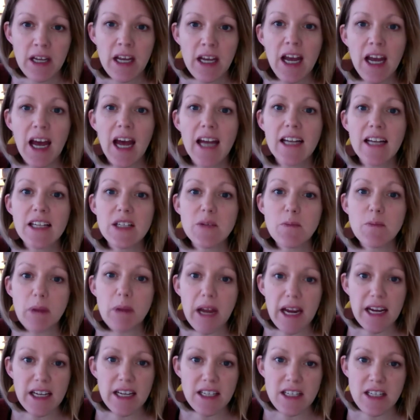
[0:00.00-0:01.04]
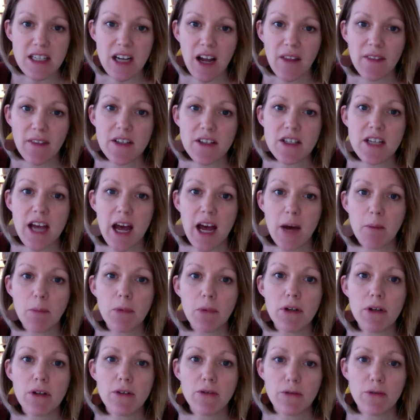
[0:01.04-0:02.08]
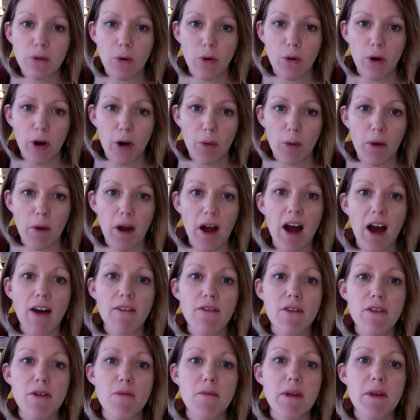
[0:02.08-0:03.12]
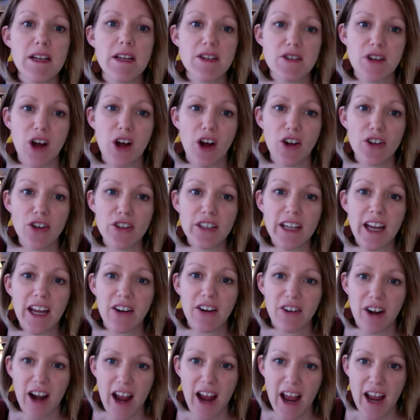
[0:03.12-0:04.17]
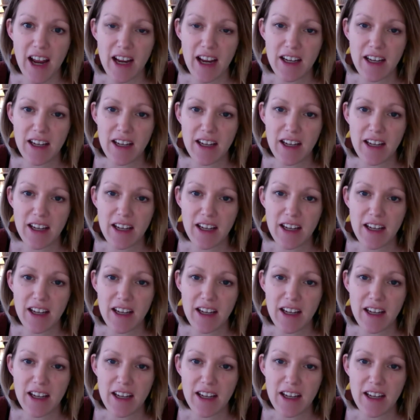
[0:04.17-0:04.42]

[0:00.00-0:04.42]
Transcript: And it's based on the temple form of the Maison Carrée.